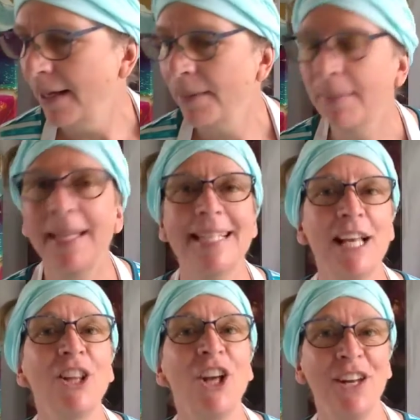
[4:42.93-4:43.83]
But it's a
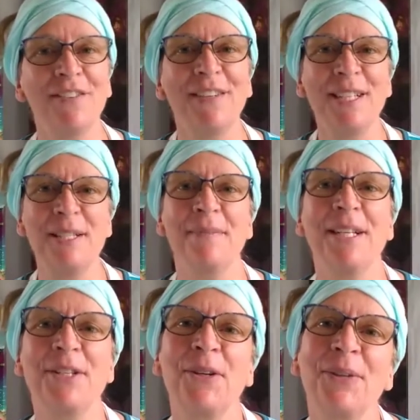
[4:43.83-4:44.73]
lot of fun to
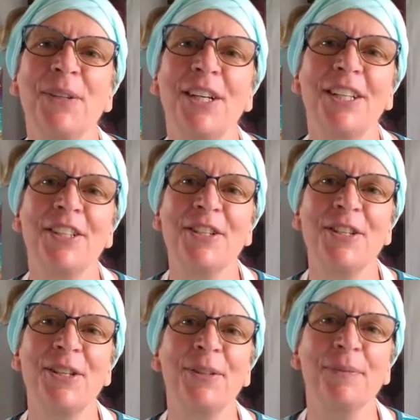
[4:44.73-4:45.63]
mix your own colors too.